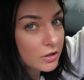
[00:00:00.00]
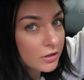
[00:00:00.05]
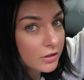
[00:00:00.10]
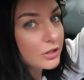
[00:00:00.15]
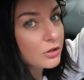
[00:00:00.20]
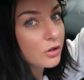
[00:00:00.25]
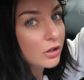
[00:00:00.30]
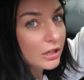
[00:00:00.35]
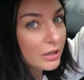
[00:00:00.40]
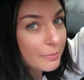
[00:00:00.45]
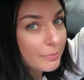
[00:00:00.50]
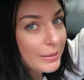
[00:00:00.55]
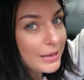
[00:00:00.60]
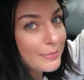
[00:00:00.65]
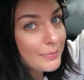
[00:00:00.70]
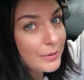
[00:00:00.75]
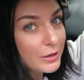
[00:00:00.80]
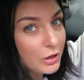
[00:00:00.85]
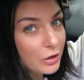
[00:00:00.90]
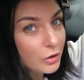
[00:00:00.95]
it's not going to
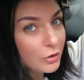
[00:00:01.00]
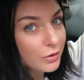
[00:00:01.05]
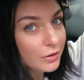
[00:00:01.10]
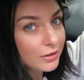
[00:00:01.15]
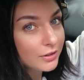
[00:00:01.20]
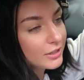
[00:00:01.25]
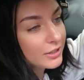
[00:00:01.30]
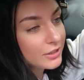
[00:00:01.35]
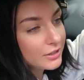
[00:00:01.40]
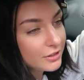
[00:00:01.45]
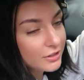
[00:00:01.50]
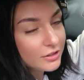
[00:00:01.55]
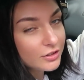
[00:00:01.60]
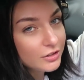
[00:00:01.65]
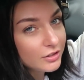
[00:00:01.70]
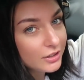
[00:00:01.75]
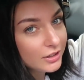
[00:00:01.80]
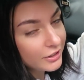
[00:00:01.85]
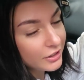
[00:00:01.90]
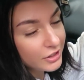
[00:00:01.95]
beep at you because
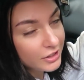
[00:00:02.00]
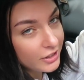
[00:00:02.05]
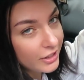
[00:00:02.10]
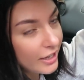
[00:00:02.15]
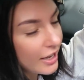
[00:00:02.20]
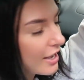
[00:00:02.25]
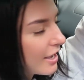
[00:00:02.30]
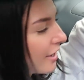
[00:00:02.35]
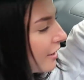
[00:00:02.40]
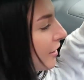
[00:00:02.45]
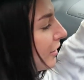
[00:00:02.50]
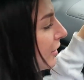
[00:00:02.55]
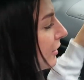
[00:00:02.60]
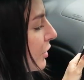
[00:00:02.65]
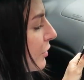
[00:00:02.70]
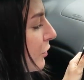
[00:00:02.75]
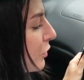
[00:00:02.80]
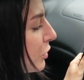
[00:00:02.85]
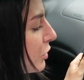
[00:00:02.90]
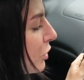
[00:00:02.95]
it doesn't care.
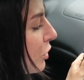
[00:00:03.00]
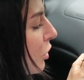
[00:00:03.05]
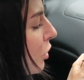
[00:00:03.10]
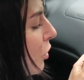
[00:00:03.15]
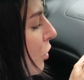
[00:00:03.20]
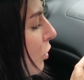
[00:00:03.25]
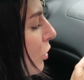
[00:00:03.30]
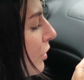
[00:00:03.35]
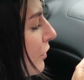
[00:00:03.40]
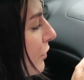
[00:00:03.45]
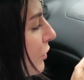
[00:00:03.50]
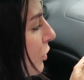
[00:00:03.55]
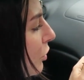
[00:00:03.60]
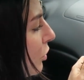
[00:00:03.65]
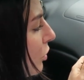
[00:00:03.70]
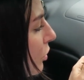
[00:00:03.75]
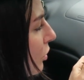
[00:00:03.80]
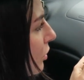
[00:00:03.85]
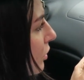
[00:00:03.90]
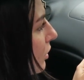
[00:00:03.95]
You've also got all of
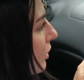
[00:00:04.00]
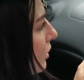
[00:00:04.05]
your